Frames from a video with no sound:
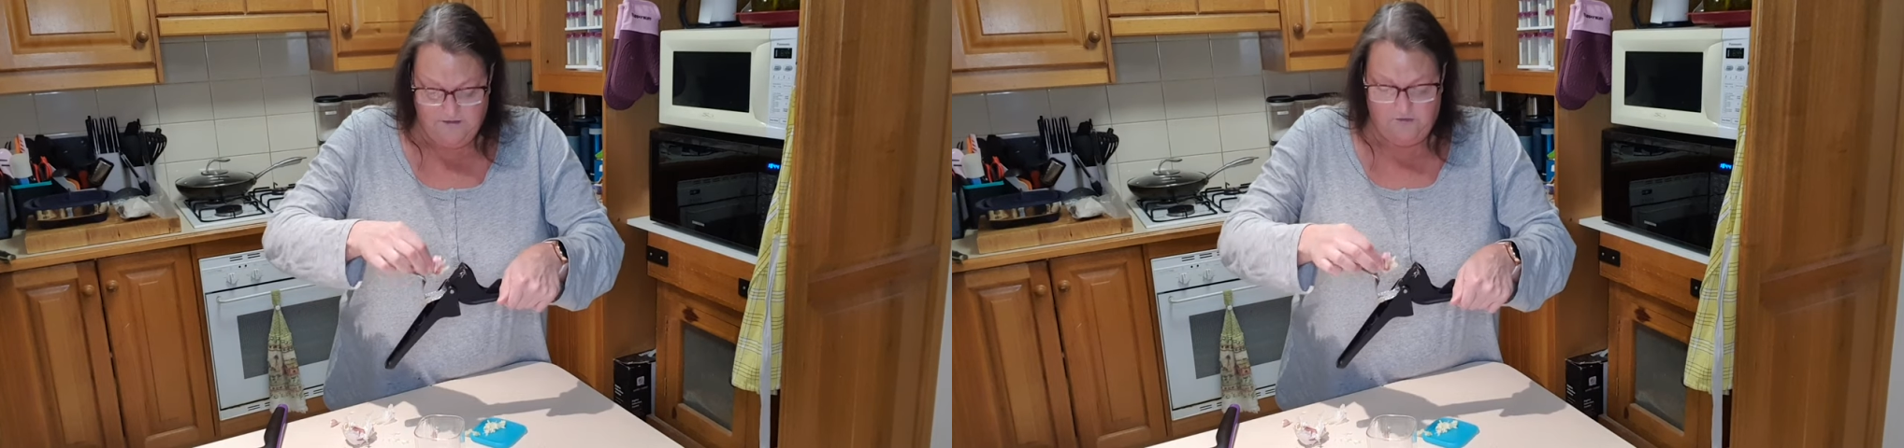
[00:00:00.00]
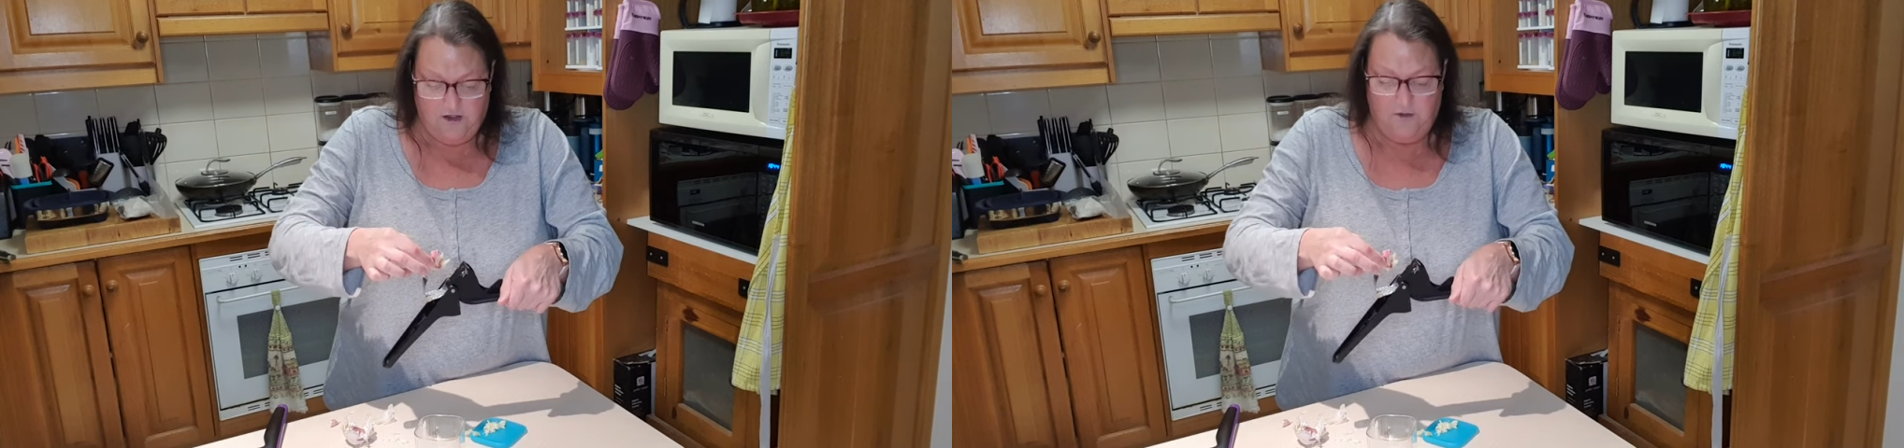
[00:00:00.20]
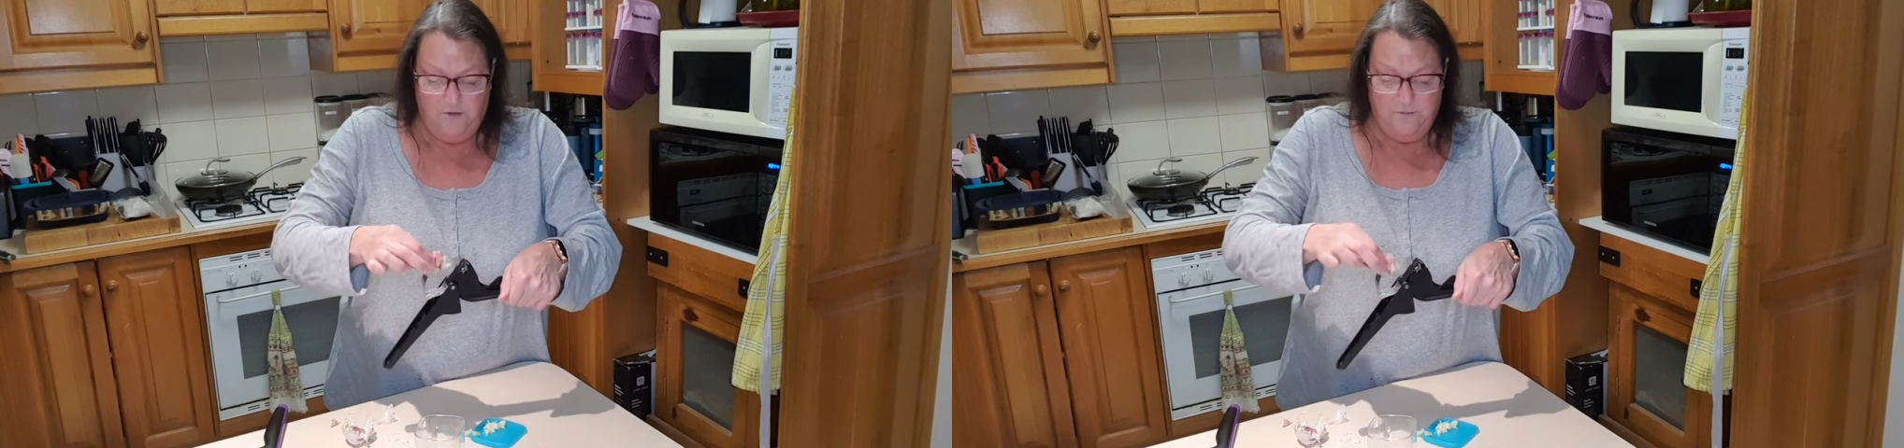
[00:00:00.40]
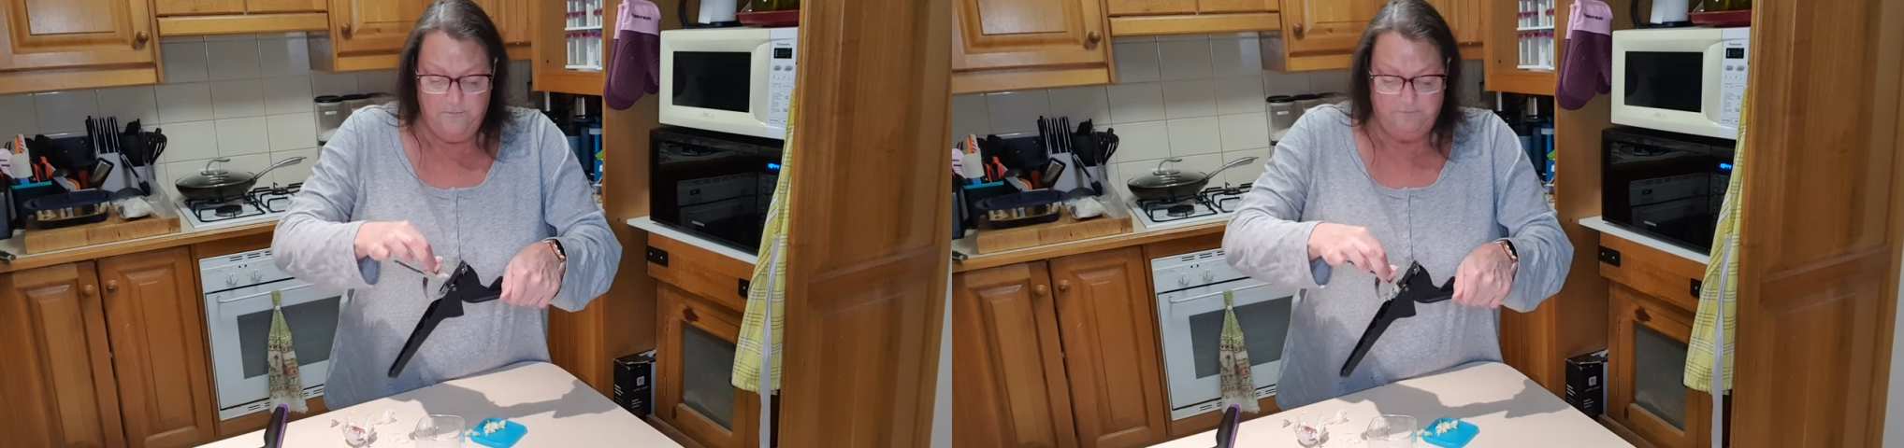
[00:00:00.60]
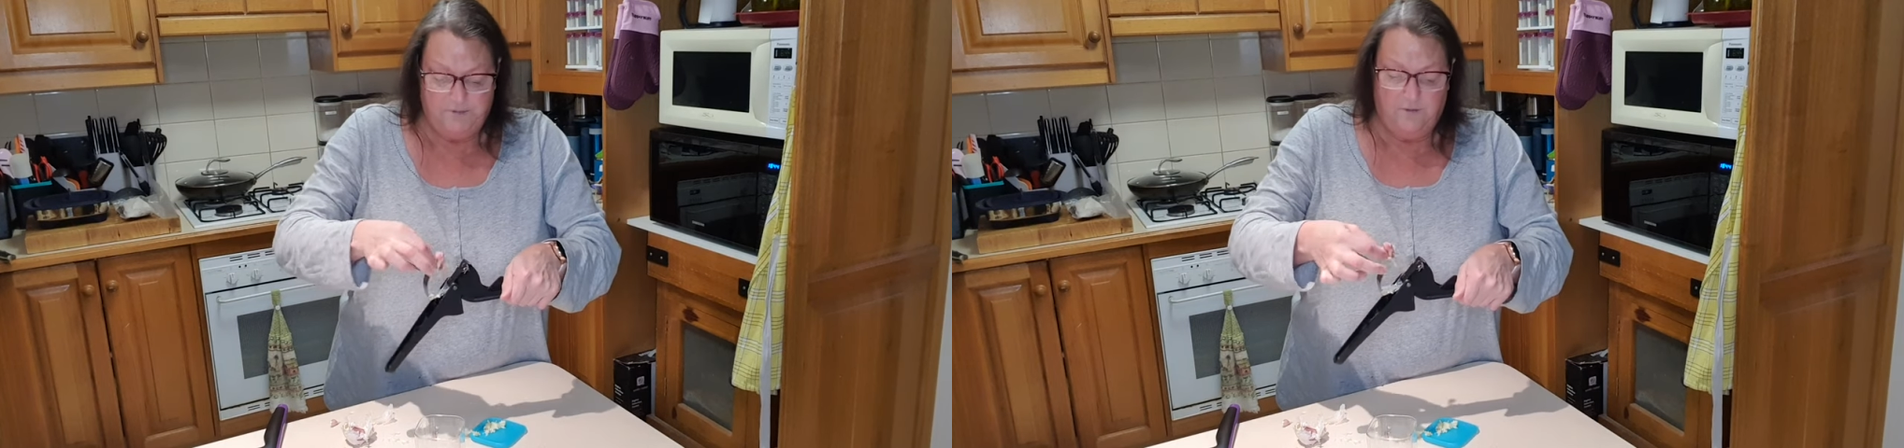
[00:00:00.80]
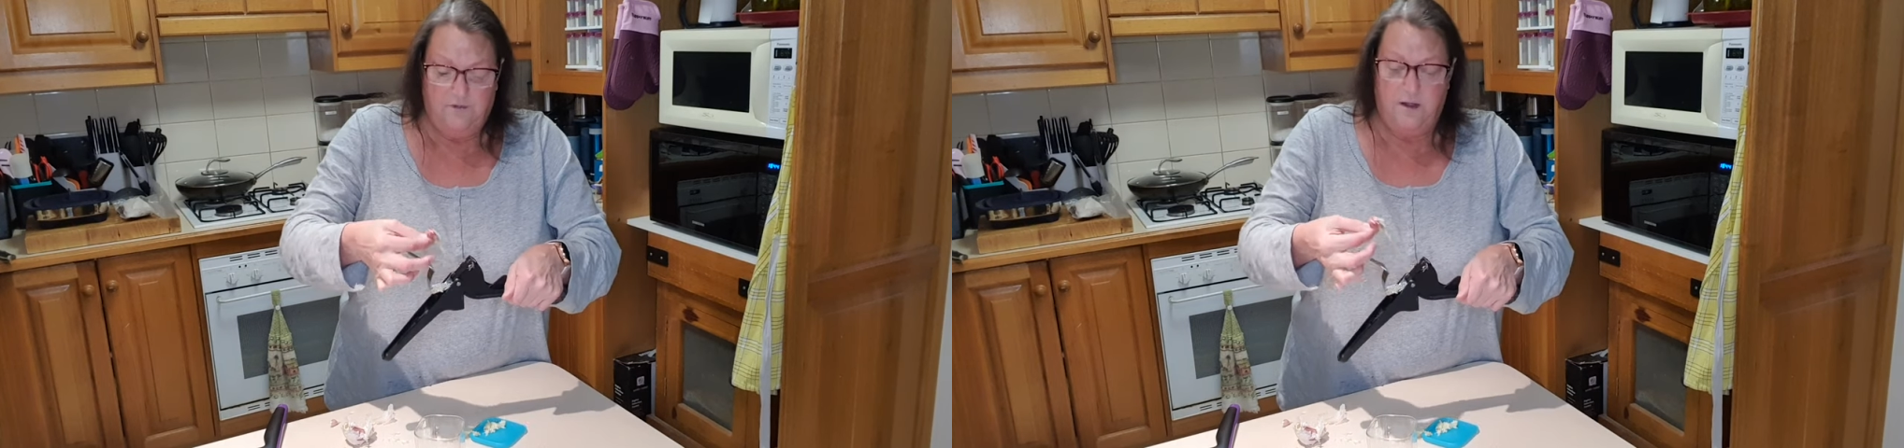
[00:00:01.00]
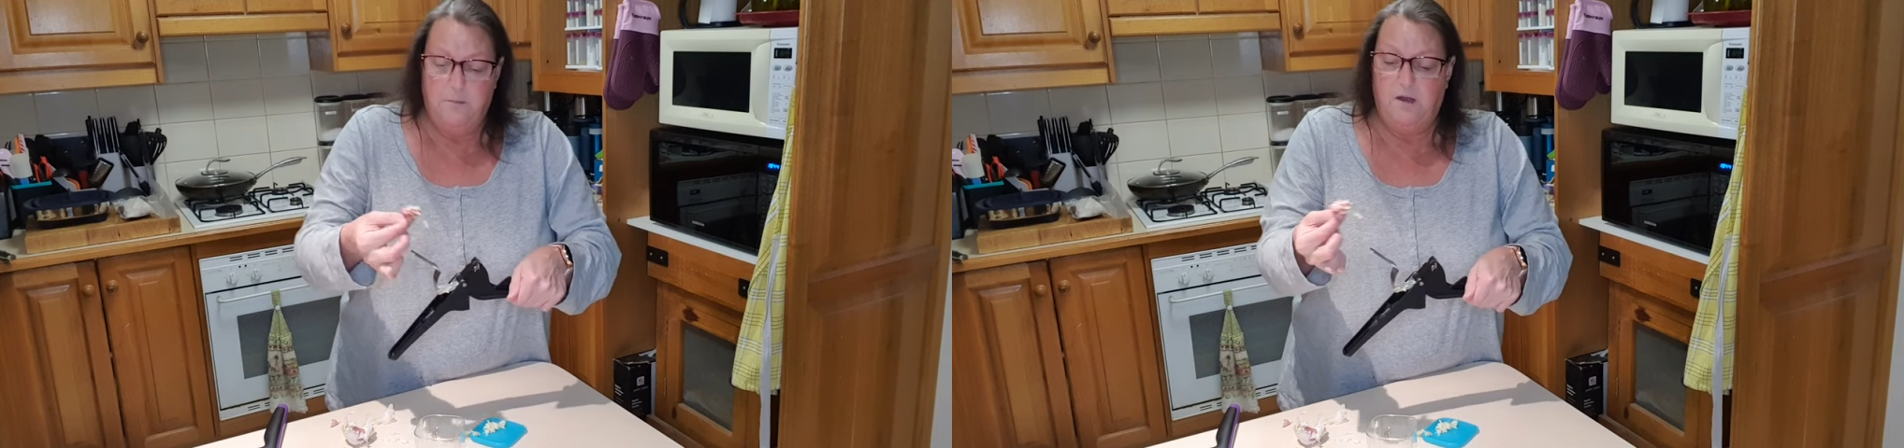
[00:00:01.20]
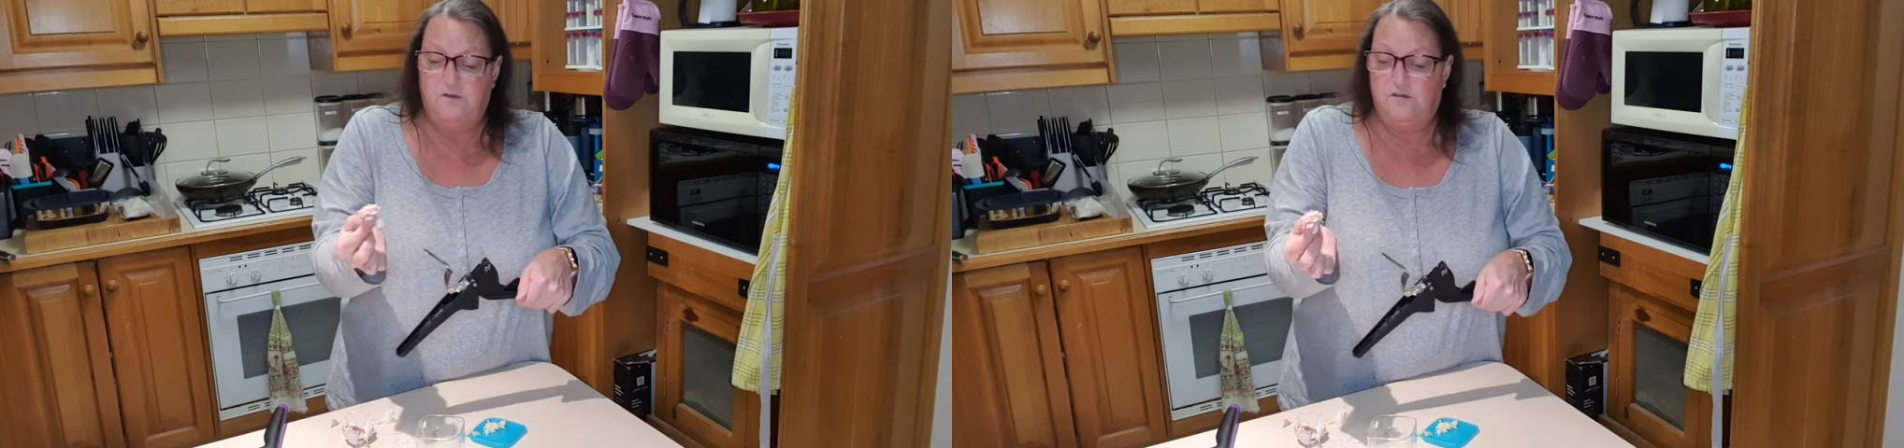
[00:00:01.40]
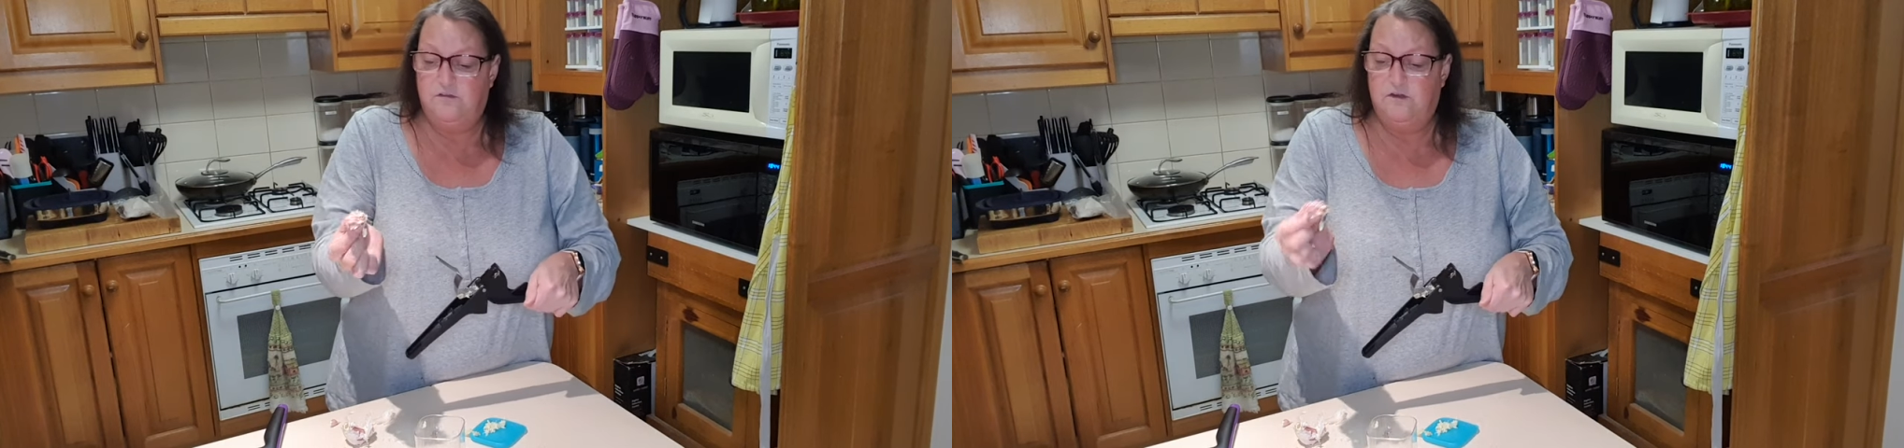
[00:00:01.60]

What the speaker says: So although most